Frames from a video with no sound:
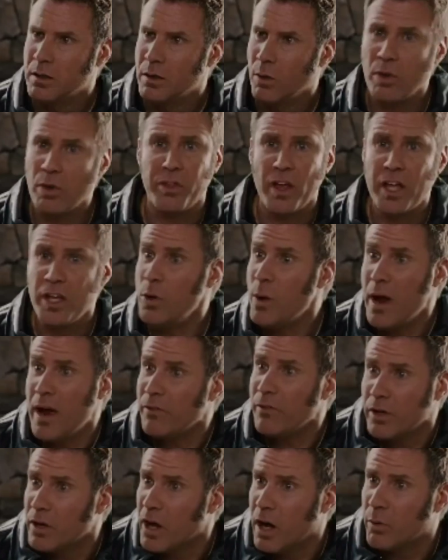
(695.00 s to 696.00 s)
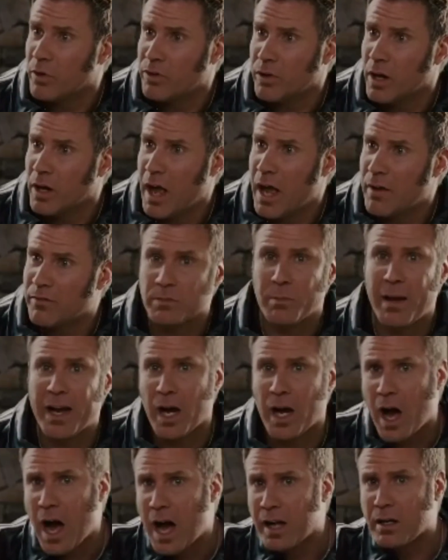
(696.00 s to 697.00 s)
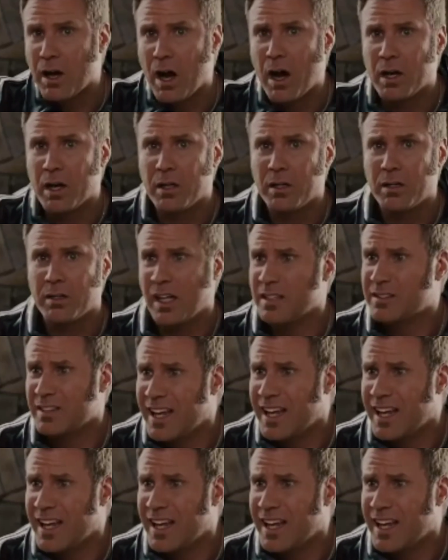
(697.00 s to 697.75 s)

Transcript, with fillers: Only thing you ever done with your life is make a hot daughter. That's